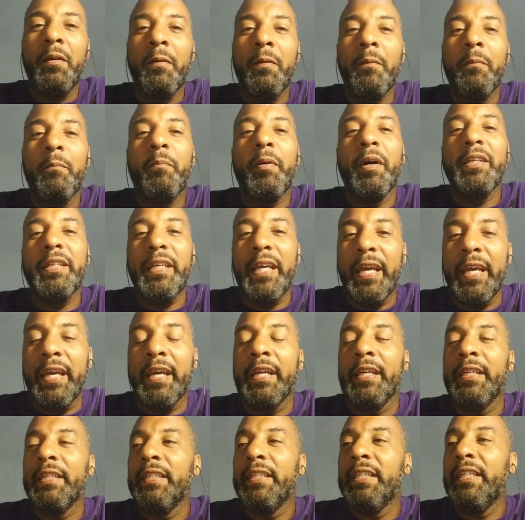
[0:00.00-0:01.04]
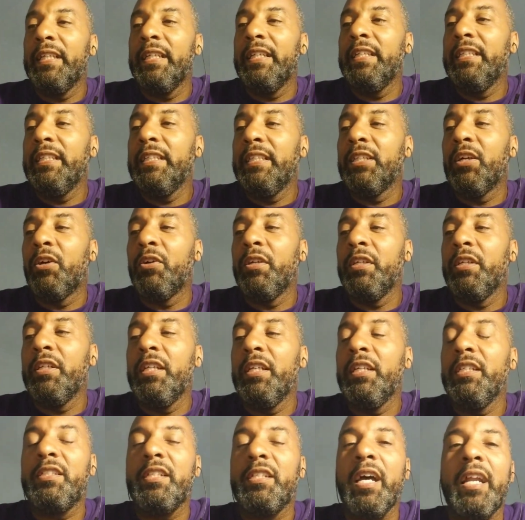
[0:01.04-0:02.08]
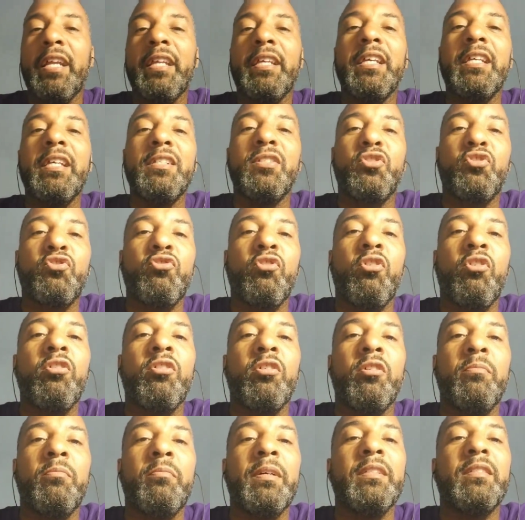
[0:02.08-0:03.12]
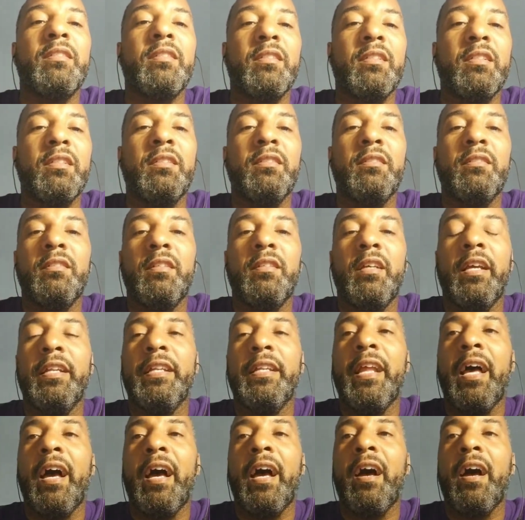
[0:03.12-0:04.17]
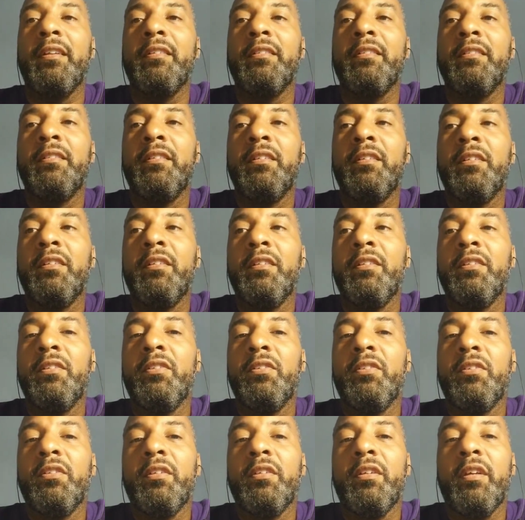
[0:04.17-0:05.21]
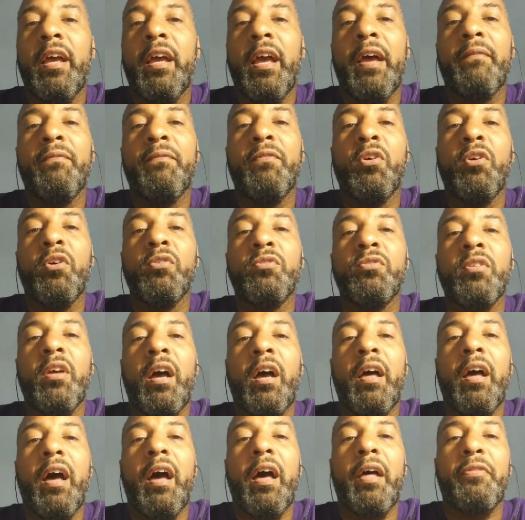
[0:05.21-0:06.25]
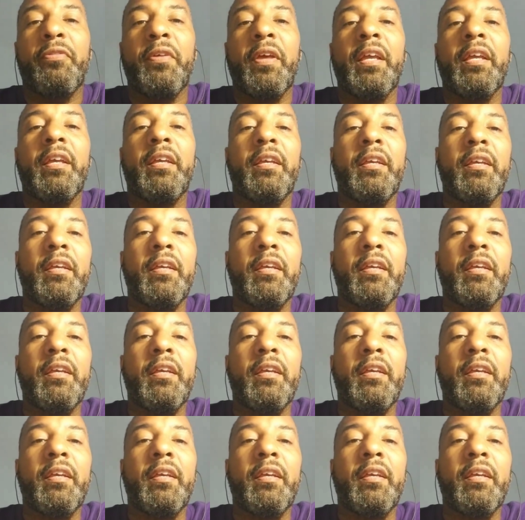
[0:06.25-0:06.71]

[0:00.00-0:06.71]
but yeah, he's got to get stronger mentally and not have those. I think